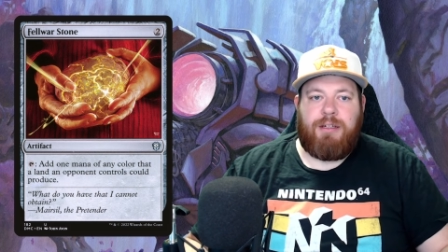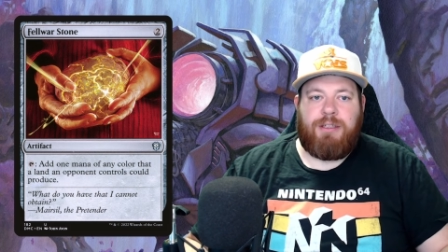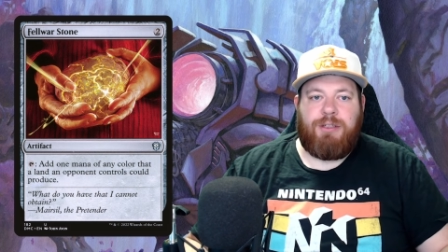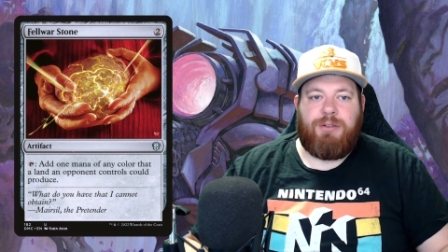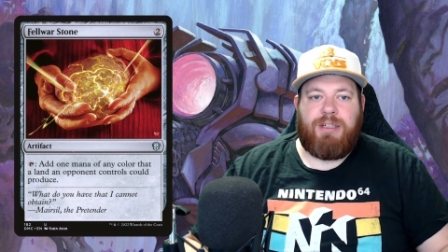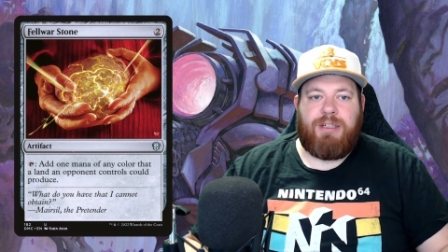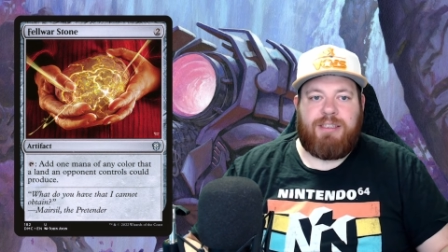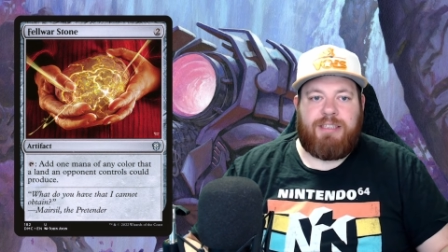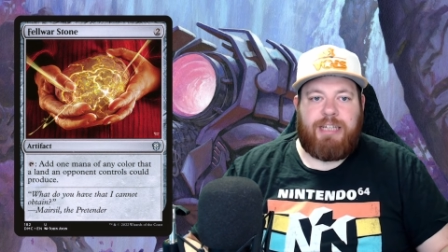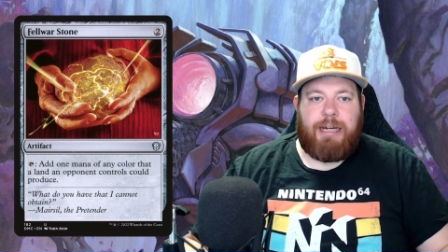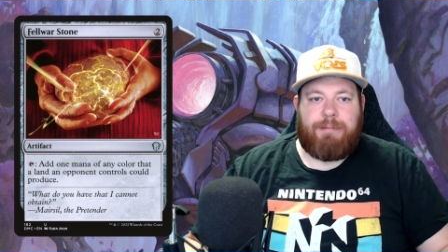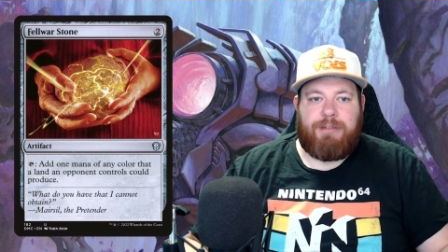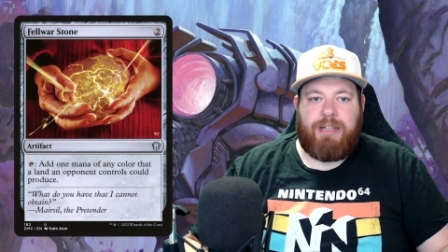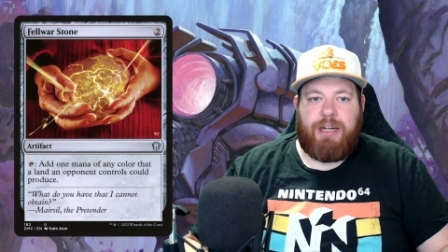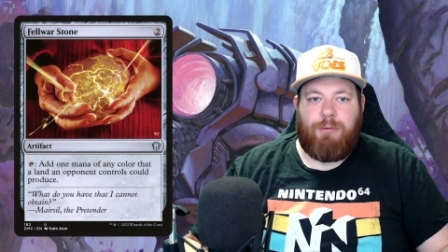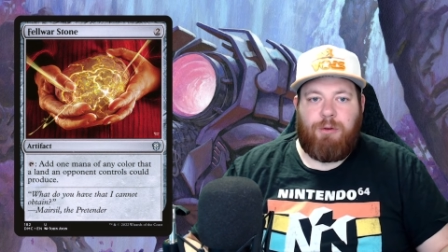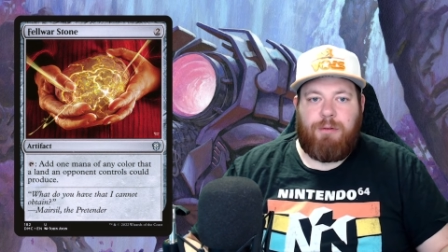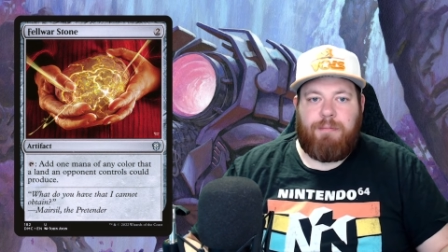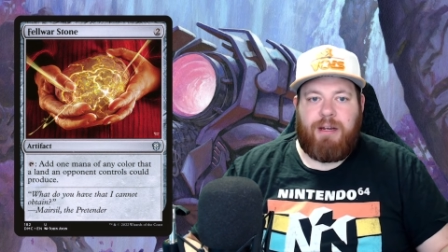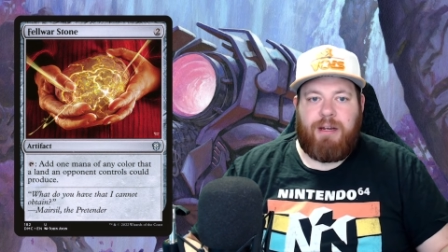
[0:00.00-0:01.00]
You can tap to
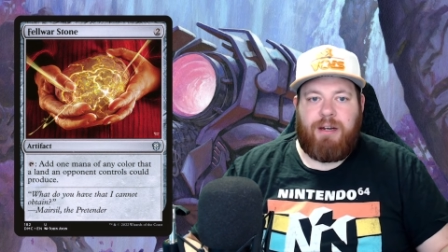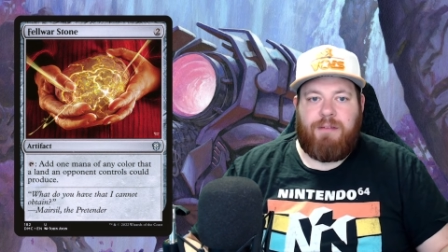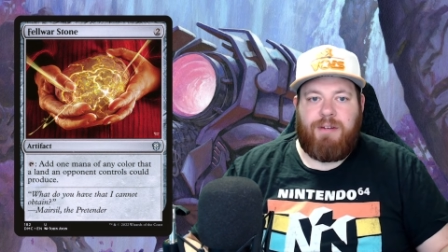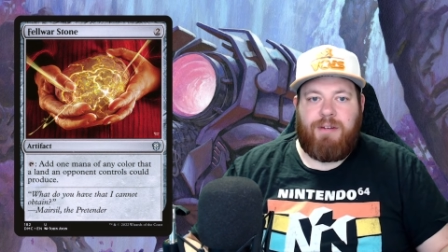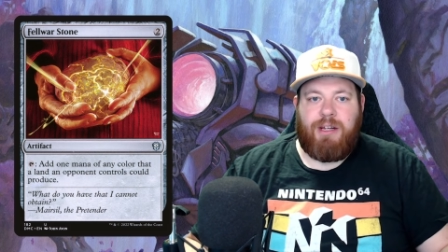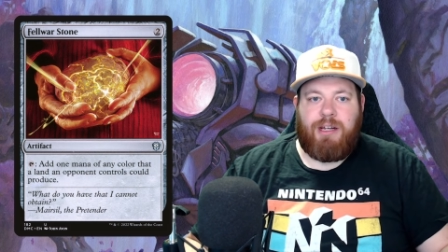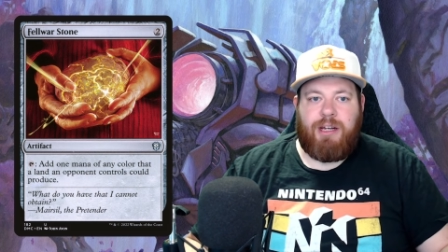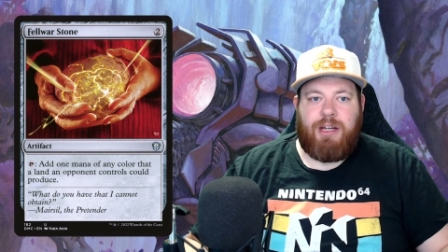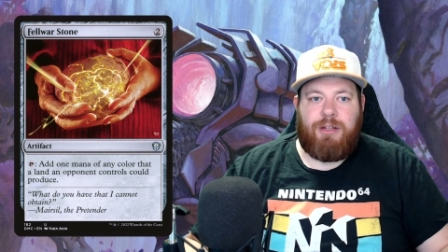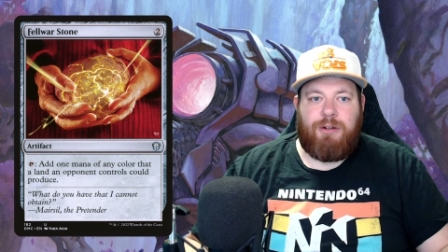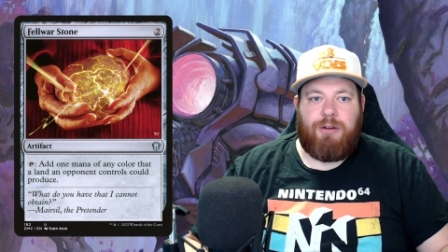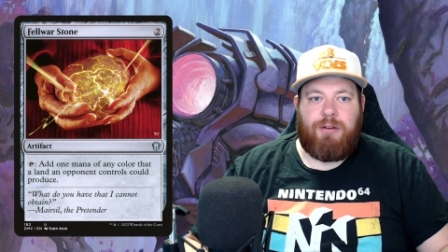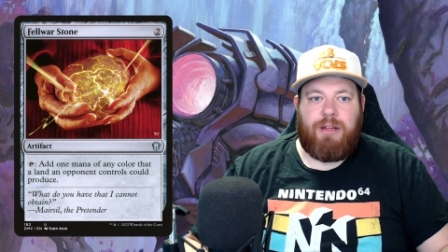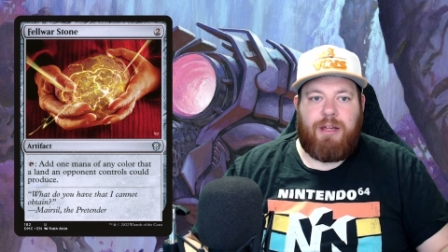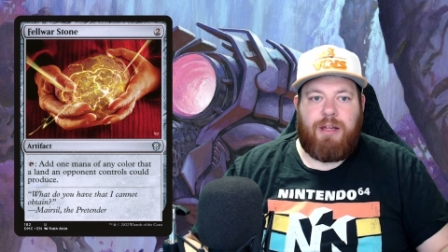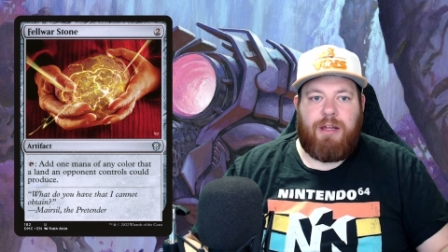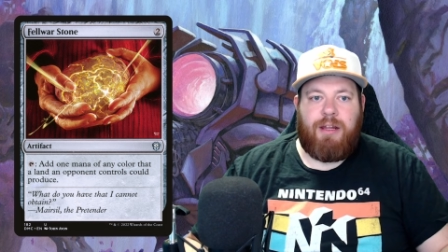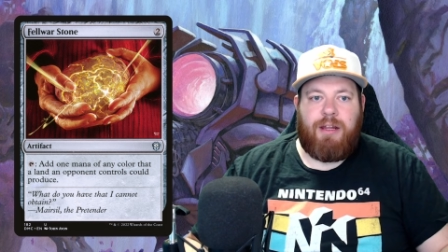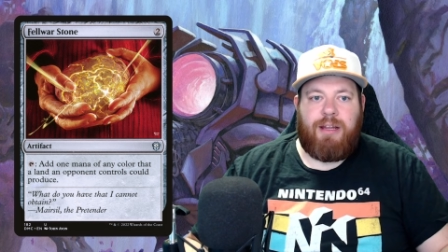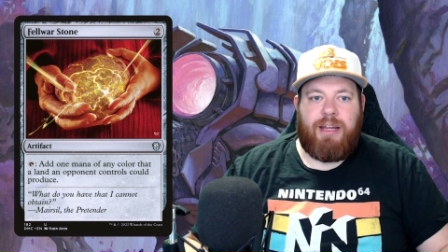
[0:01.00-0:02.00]
add 1 mana of any color
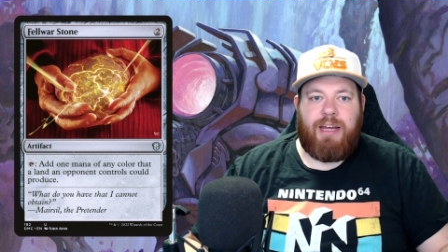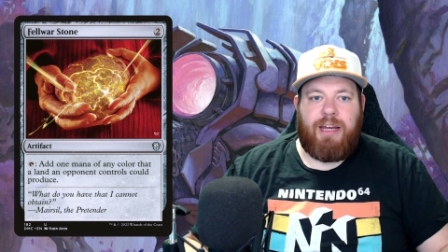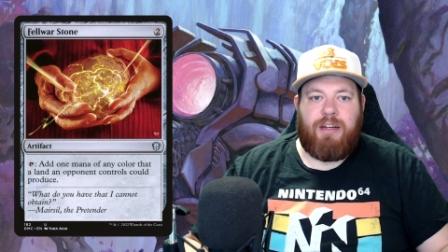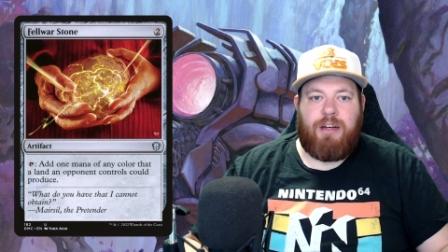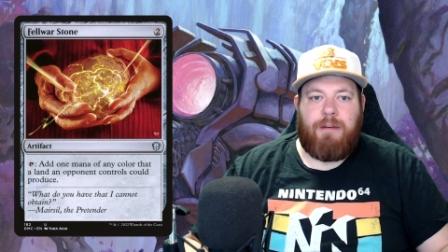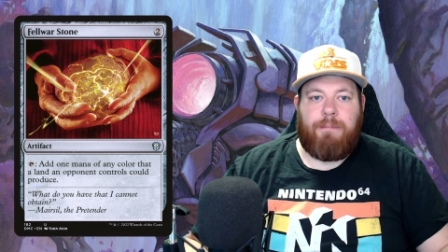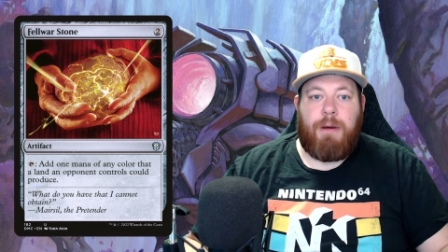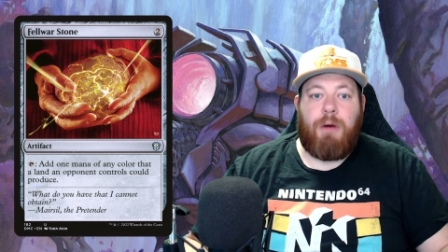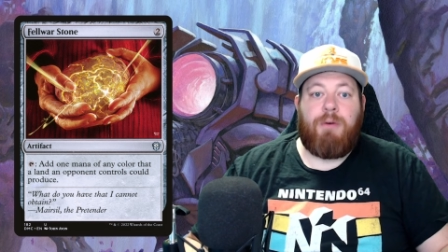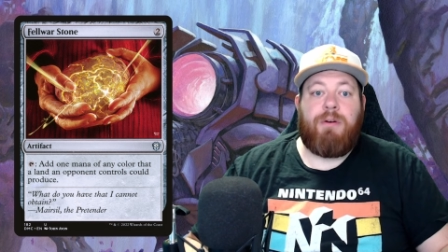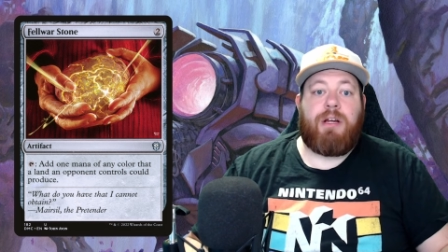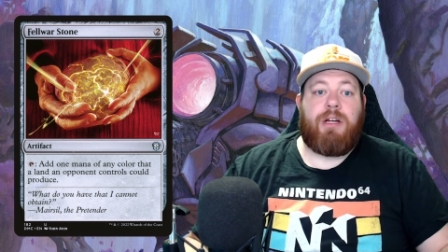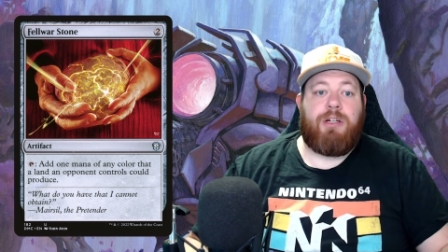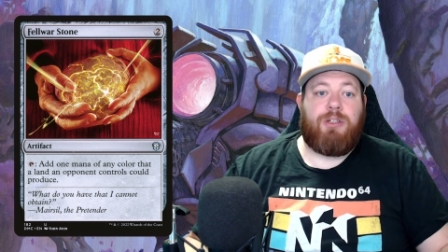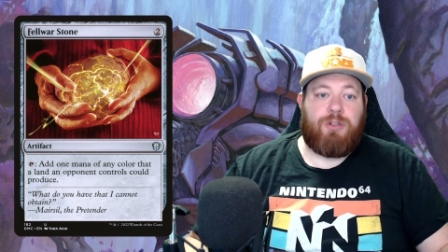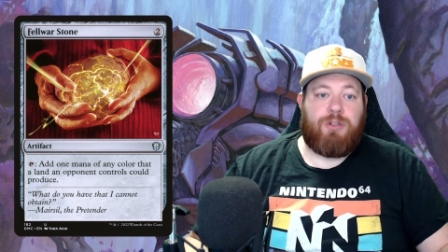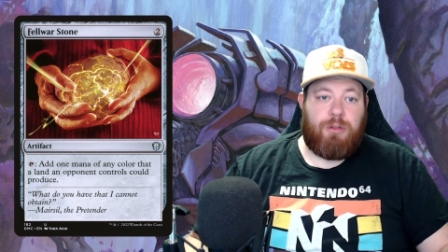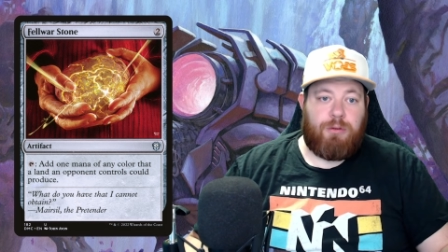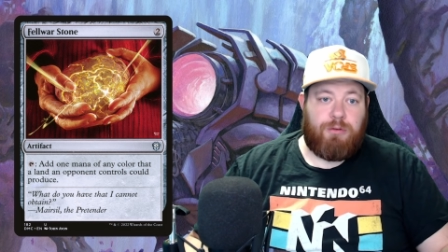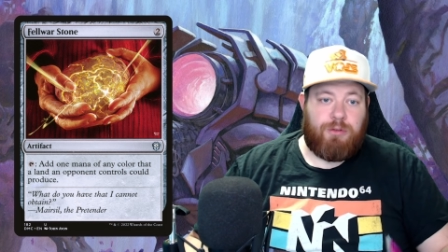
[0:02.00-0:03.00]
that a land an opponent
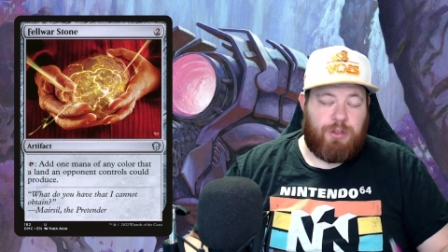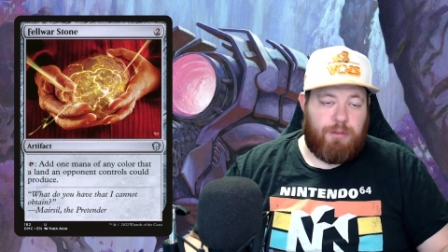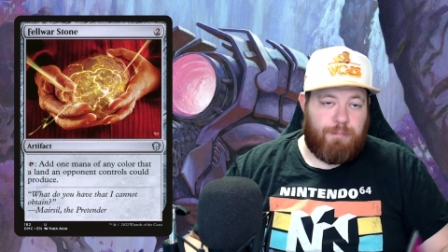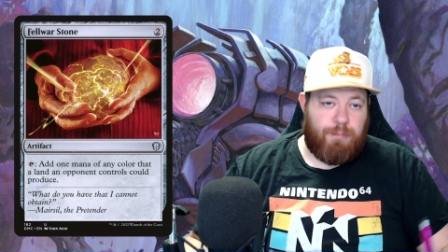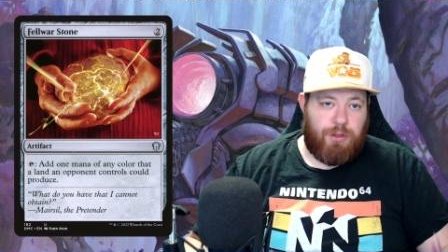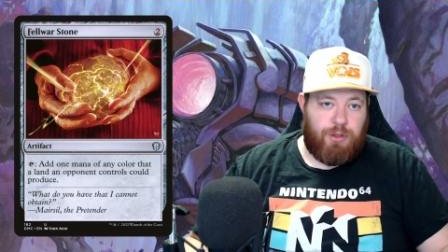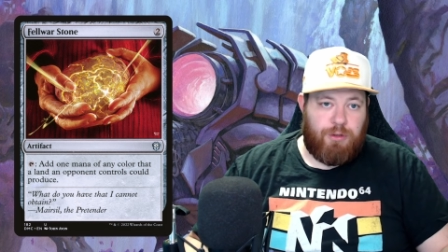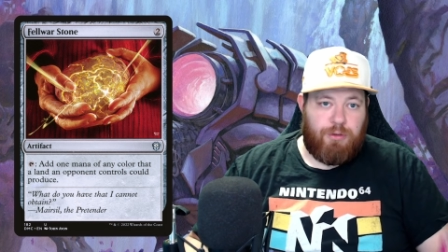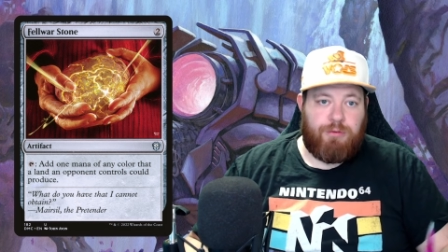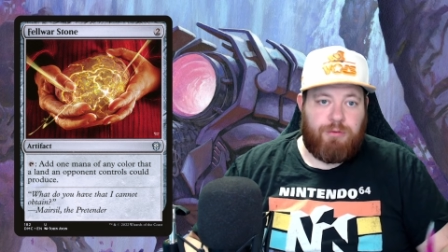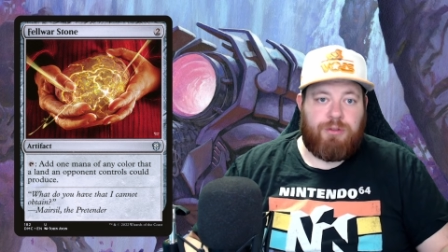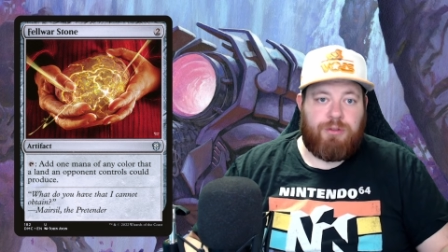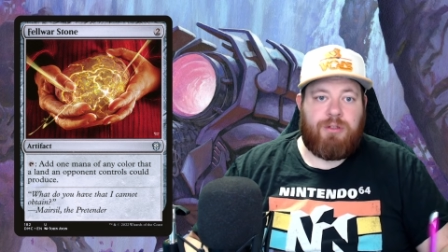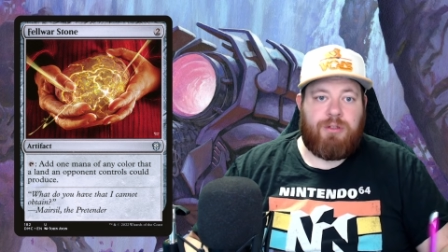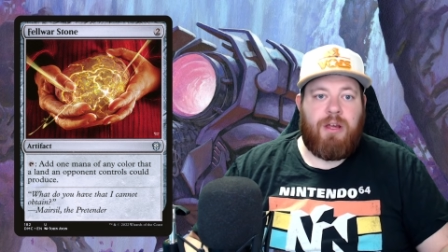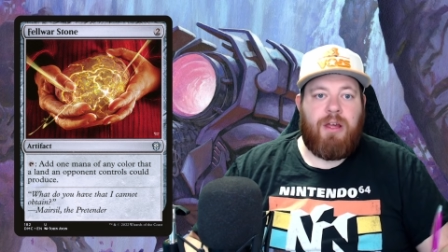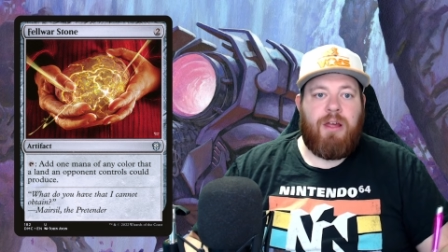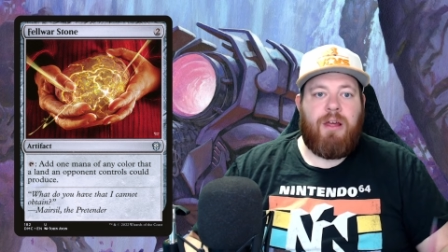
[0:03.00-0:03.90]
controls could produce.